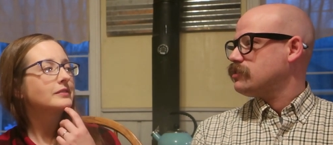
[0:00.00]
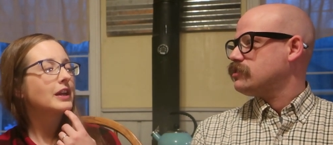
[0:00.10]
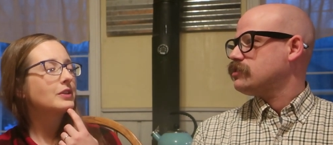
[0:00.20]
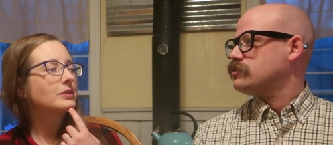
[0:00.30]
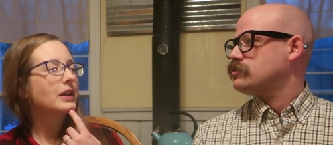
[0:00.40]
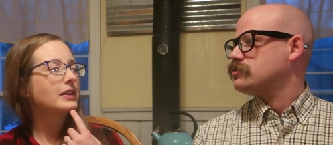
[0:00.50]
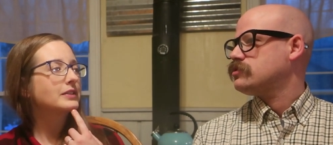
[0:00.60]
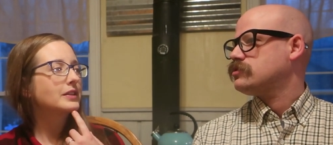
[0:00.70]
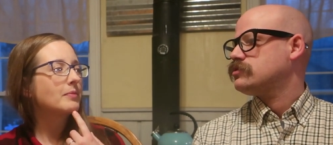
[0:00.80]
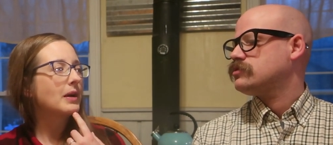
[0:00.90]
Speaker 1: that you
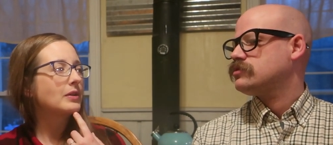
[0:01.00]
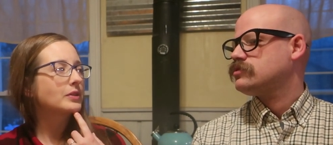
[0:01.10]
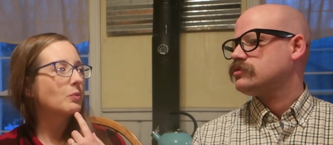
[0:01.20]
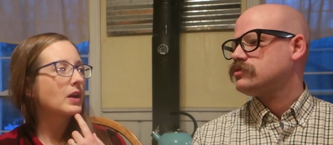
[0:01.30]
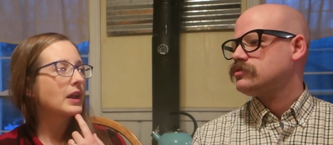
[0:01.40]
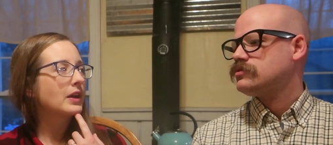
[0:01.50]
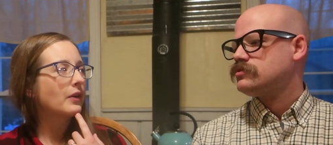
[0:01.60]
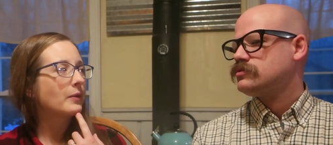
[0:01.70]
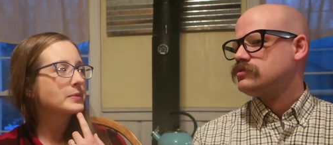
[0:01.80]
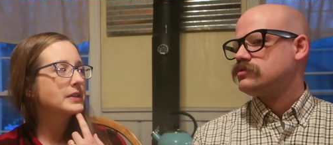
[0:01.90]
liked about the 1
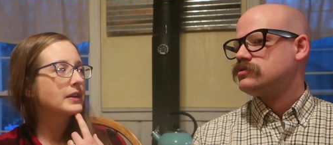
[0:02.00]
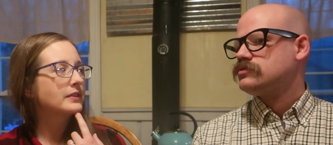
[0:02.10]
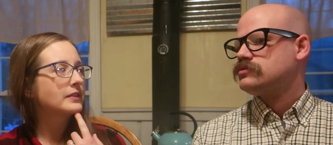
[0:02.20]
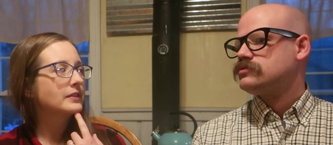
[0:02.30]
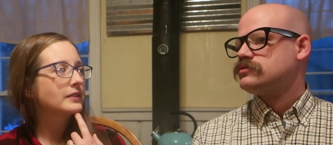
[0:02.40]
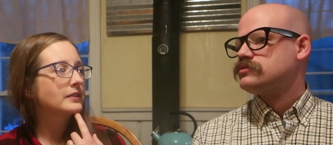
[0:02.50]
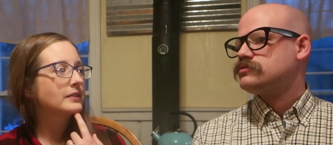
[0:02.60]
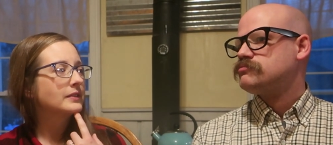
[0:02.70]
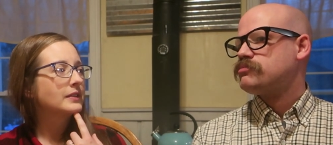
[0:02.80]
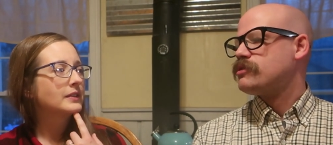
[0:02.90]
acre homestead?
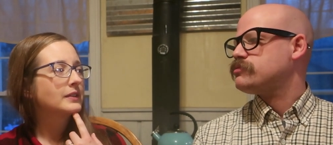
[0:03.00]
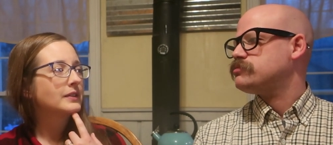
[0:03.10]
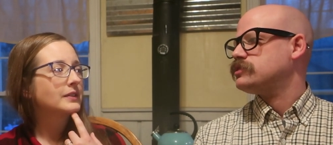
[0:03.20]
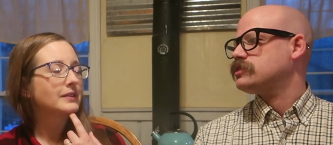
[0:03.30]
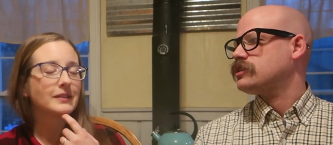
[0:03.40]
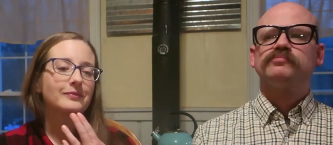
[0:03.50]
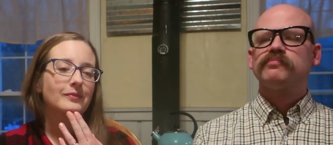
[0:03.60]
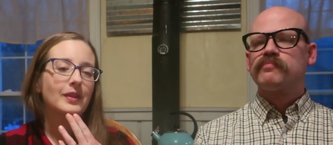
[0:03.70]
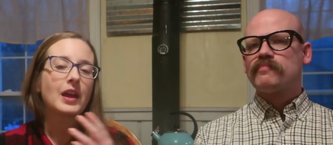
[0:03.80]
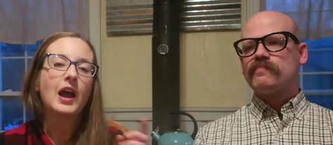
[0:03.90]
Speaker 2: Probably.
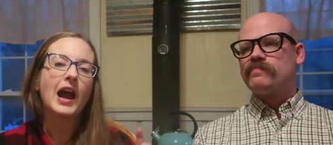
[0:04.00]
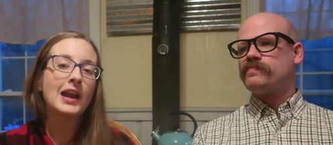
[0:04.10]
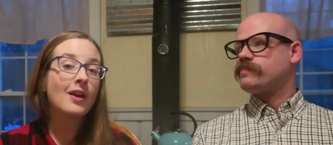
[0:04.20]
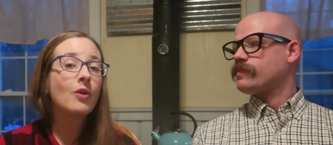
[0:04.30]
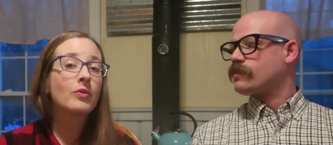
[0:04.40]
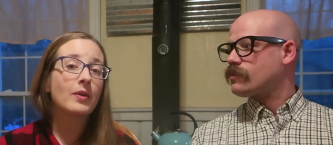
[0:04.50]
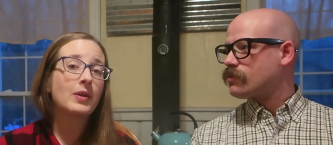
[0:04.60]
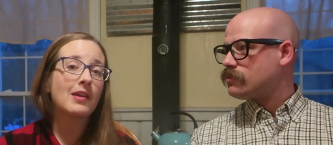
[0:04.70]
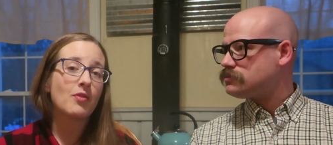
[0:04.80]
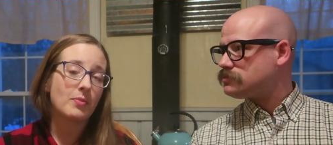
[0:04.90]
Speaker 1: I know that
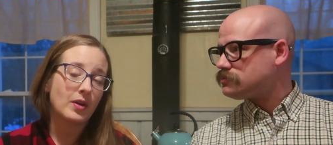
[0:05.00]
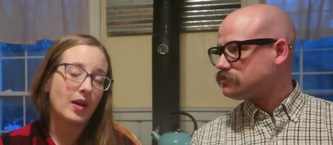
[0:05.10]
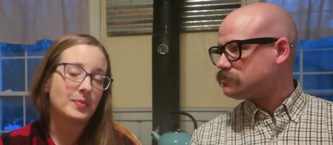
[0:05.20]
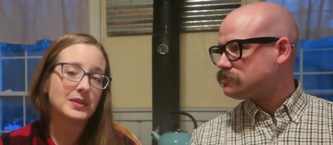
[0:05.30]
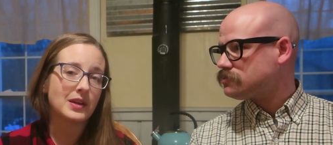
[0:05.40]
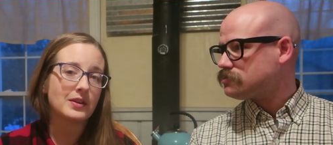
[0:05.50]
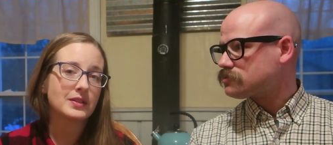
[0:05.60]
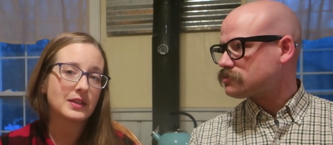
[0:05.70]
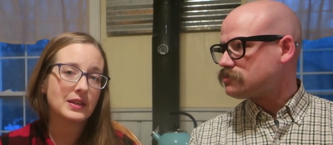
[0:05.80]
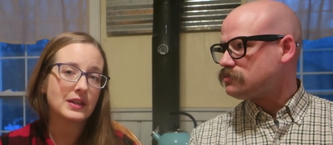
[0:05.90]
we have a book
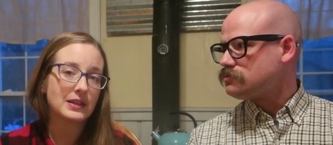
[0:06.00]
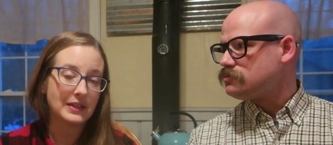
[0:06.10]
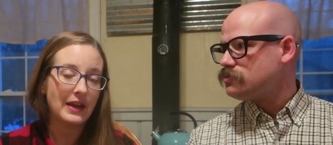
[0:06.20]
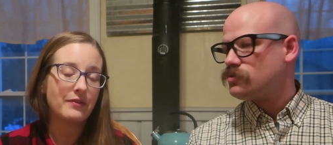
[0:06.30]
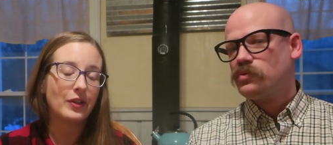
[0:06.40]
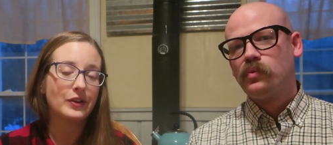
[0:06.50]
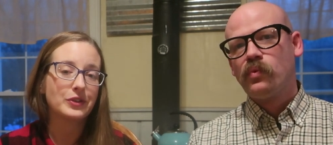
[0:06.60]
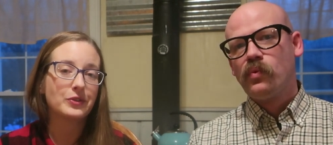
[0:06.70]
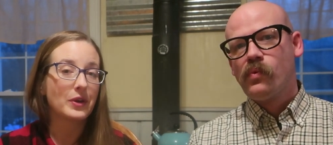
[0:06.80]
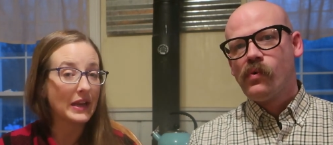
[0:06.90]
upstairs, because I've
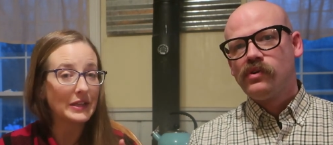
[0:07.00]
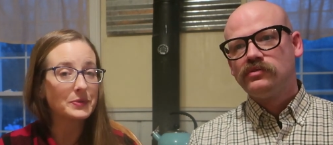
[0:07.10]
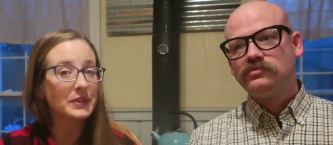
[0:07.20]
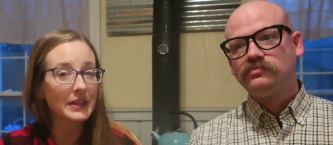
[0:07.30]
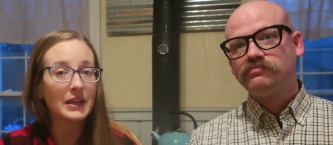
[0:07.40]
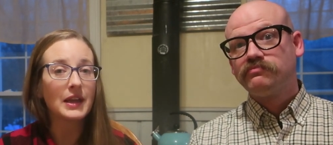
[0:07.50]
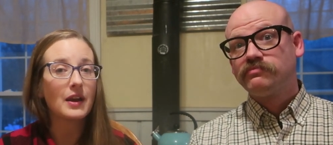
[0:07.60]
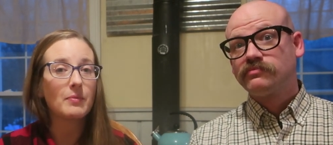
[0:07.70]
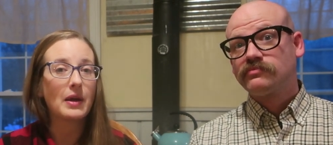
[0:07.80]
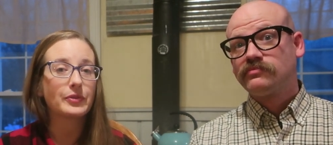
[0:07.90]
looked through it. It's really
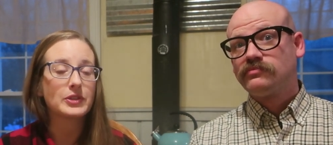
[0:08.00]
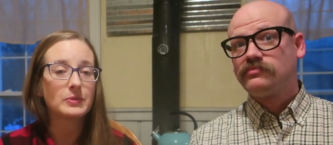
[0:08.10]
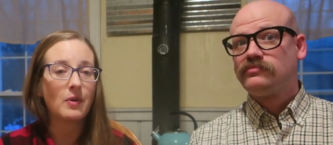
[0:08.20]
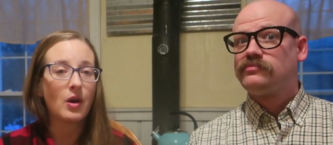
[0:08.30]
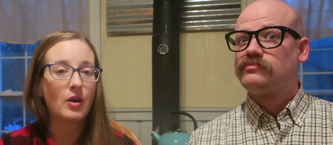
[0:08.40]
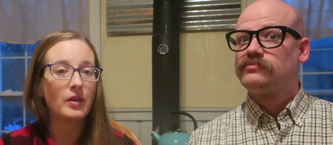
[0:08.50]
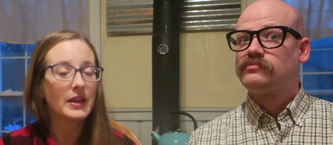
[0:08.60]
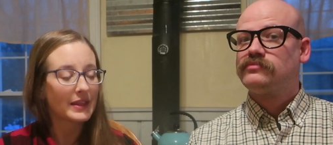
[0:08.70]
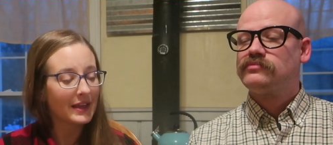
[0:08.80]
neat about the small, I